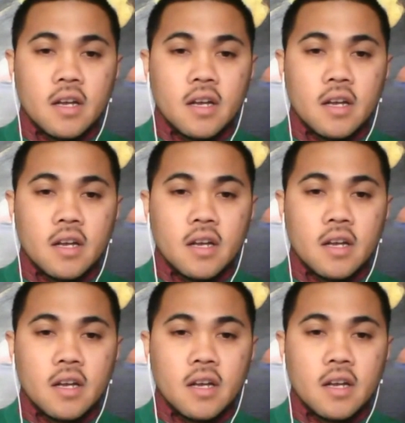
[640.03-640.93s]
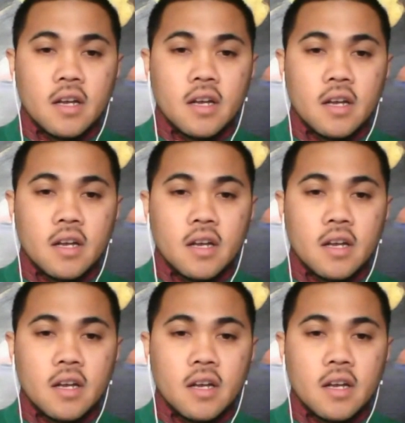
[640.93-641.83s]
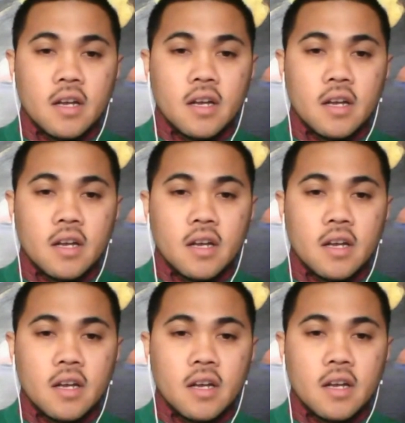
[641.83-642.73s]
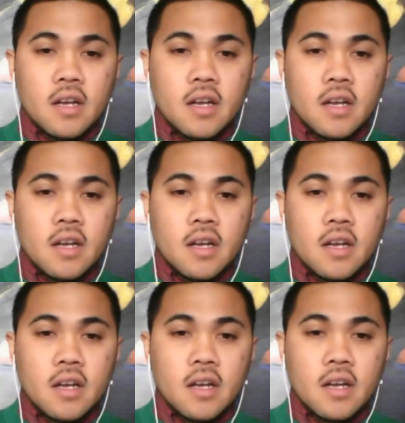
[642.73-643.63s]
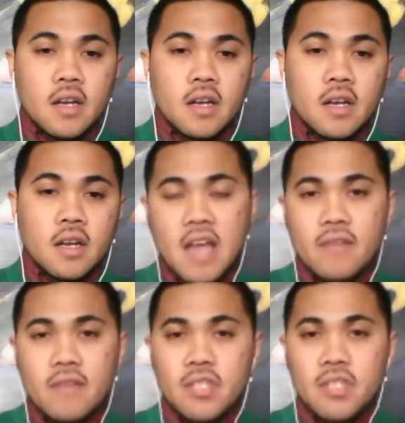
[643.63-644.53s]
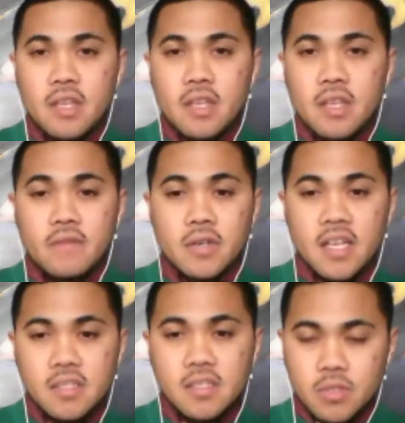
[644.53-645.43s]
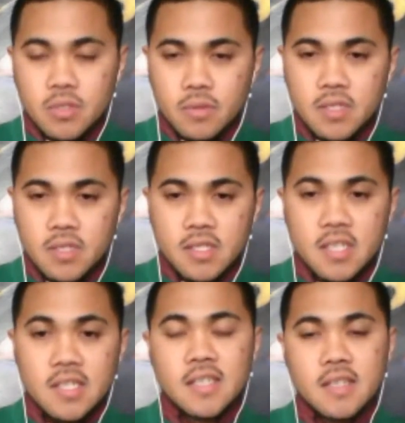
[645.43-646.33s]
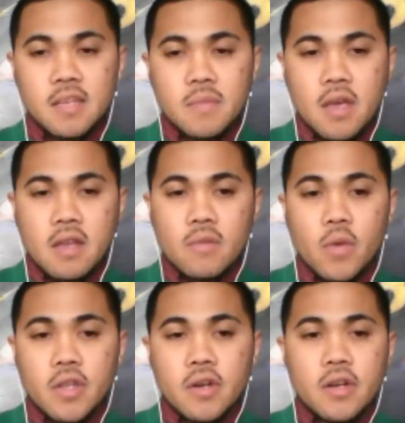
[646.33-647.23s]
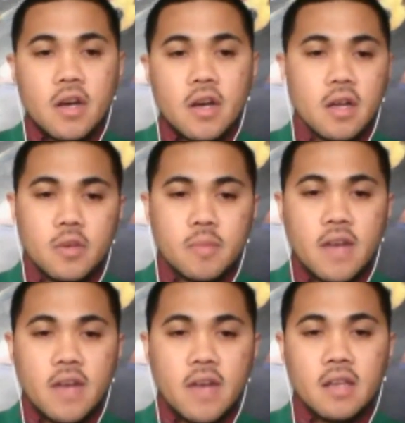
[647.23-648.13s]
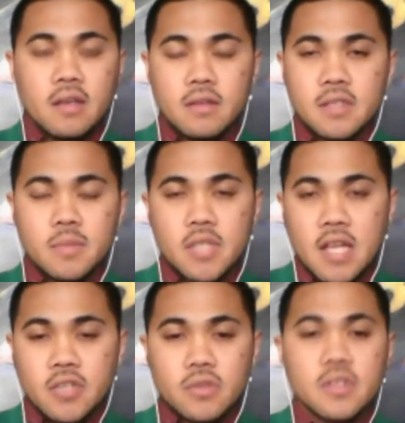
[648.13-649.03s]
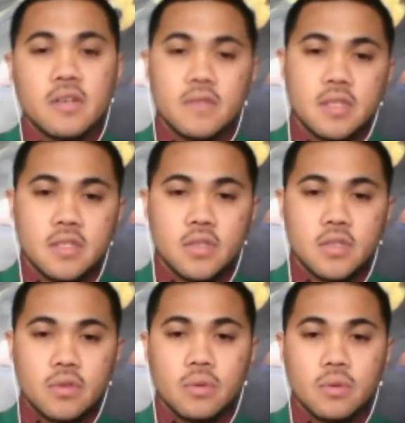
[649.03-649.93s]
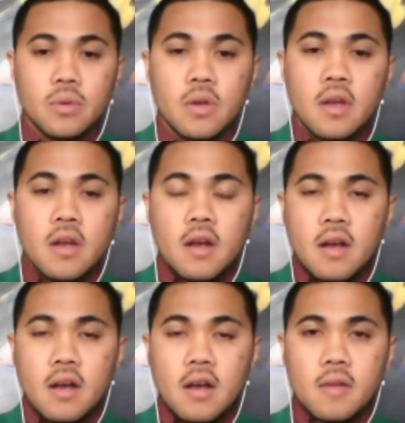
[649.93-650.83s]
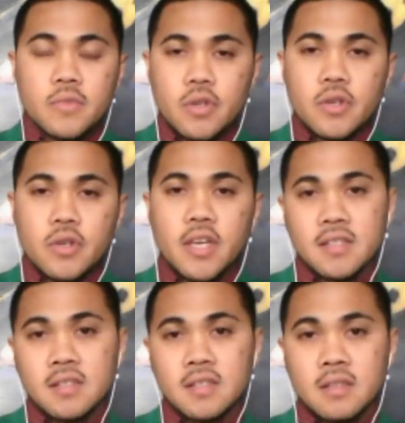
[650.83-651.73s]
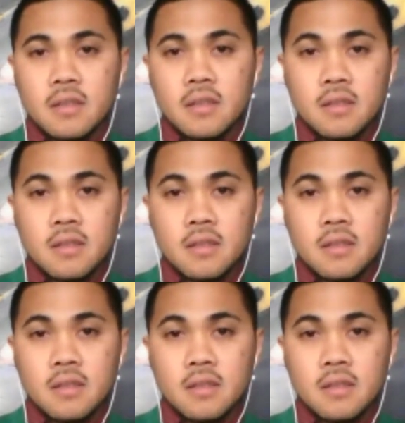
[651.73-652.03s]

What's going to depend if your Schedule C or E is based on the average stay of your guests, which we discussed last time, and whether or not you're providing substantial services to your guests.